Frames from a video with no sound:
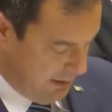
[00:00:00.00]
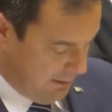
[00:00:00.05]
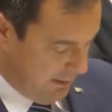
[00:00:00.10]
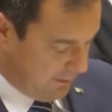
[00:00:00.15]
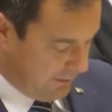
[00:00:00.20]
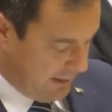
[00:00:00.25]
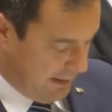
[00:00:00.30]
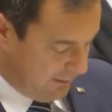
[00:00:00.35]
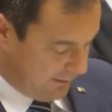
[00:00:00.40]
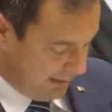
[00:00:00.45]

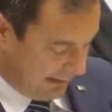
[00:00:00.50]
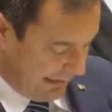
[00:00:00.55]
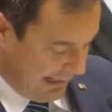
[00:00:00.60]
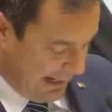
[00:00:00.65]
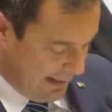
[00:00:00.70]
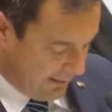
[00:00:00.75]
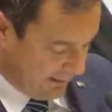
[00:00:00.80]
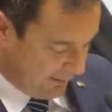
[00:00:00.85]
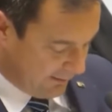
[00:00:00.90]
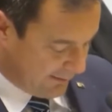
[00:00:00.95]
that there is a
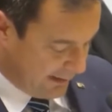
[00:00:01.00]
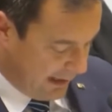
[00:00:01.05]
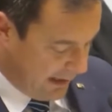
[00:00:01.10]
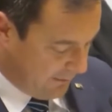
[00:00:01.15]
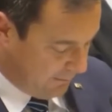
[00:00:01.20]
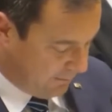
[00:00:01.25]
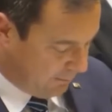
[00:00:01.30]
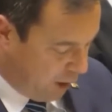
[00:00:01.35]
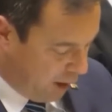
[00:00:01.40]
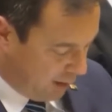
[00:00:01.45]

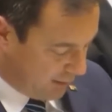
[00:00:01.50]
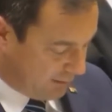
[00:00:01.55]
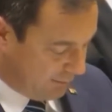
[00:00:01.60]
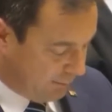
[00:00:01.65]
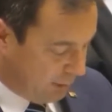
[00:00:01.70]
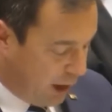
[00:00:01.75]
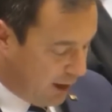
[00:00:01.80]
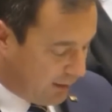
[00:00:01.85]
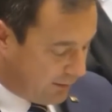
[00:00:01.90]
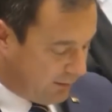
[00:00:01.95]
clandestine
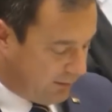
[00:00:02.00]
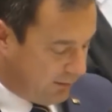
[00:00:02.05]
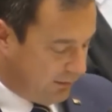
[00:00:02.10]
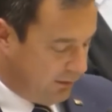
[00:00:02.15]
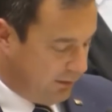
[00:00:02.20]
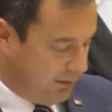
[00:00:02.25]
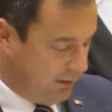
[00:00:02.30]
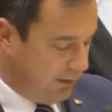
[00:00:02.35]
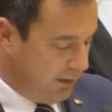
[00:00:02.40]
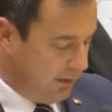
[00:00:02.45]
plot
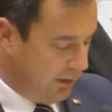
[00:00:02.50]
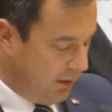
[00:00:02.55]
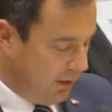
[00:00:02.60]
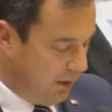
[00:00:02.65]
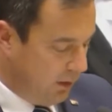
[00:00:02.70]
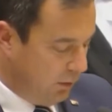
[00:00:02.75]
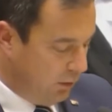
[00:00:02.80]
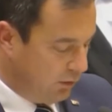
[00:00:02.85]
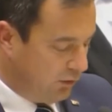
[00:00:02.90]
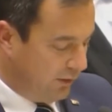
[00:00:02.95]

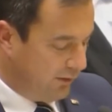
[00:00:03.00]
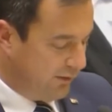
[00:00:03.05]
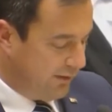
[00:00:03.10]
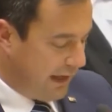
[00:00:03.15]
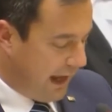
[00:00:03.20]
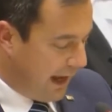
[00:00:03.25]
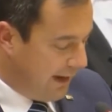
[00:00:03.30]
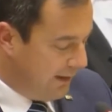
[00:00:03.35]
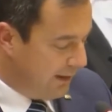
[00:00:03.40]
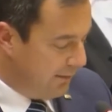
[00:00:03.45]
which is
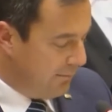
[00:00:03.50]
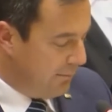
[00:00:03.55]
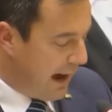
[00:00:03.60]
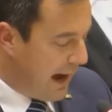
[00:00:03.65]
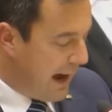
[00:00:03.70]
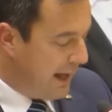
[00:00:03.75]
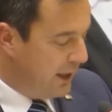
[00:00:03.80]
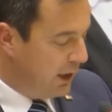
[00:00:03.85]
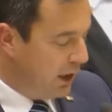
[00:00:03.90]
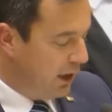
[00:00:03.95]
the
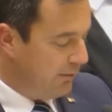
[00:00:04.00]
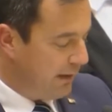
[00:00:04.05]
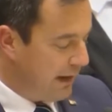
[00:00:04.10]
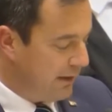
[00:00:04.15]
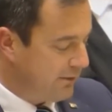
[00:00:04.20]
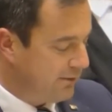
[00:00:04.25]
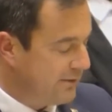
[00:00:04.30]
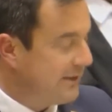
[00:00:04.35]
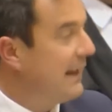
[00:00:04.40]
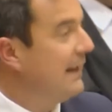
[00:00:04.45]
undermining of
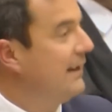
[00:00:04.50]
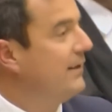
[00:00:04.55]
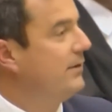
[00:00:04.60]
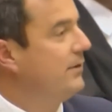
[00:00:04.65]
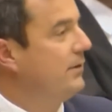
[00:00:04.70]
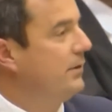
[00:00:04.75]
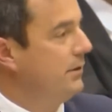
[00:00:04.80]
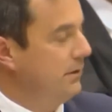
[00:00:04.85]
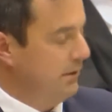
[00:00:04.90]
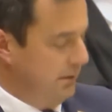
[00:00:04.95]
our
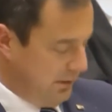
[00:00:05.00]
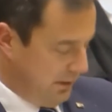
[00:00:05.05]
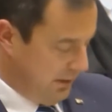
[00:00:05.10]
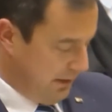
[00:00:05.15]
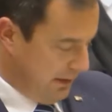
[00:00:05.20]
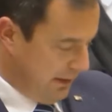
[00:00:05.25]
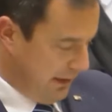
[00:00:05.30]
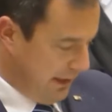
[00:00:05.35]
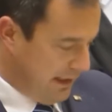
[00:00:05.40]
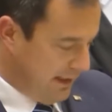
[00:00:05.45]
state
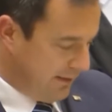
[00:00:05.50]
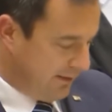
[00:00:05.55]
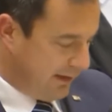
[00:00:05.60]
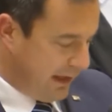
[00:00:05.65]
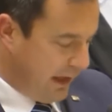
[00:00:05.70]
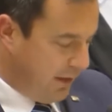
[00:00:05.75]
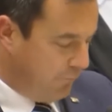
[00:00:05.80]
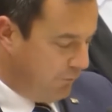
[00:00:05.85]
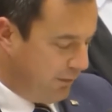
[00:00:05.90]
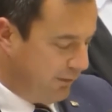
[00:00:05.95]
in its
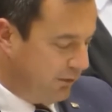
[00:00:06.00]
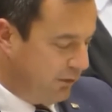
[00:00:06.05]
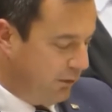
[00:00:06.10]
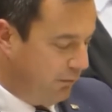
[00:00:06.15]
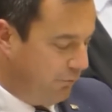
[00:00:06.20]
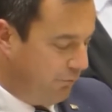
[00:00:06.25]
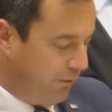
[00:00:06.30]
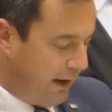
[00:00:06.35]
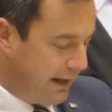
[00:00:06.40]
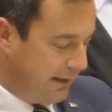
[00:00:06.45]
efforts to
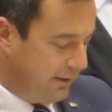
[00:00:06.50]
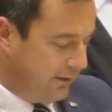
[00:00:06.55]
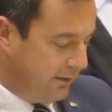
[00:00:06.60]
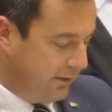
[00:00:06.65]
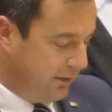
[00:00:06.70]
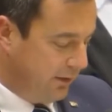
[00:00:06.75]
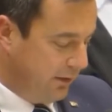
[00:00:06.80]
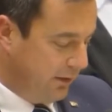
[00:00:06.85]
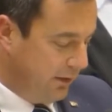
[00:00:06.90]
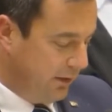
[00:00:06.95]
fight
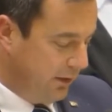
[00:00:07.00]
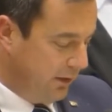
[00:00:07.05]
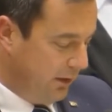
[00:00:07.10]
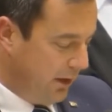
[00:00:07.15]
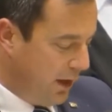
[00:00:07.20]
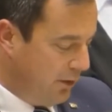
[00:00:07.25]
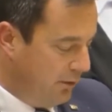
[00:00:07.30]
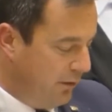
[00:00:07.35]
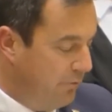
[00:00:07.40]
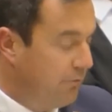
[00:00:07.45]

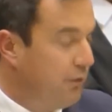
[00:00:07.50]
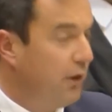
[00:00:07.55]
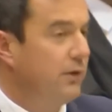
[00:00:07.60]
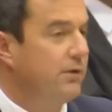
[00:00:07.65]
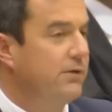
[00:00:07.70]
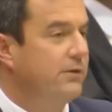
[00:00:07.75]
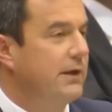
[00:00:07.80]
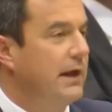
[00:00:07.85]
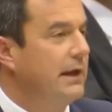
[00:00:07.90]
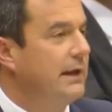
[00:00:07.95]
and
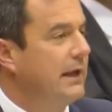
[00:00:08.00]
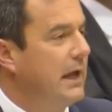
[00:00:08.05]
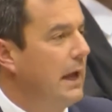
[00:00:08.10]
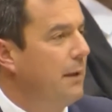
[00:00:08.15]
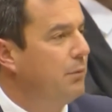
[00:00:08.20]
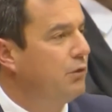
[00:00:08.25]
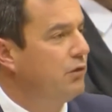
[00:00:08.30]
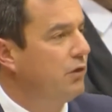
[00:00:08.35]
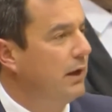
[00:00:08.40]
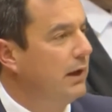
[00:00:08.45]
reverse state
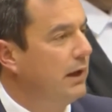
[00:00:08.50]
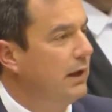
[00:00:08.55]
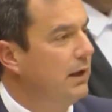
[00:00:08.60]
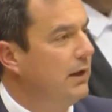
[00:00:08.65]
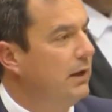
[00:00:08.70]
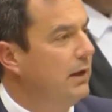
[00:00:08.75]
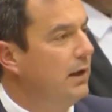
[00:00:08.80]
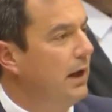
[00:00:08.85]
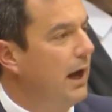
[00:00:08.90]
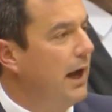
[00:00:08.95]
capture,
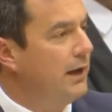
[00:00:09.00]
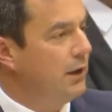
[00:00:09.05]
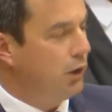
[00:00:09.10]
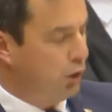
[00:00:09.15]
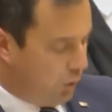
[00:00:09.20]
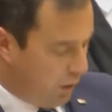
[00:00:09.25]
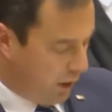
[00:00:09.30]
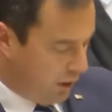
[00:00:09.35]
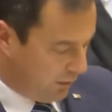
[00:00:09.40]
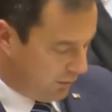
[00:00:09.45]

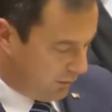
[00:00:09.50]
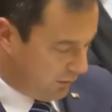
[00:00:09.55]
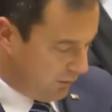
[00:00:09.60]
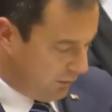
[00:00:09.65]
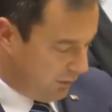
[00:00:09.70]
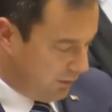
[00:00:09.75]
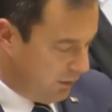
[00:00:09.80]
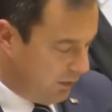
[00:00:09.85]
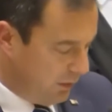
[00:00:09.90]
unquote.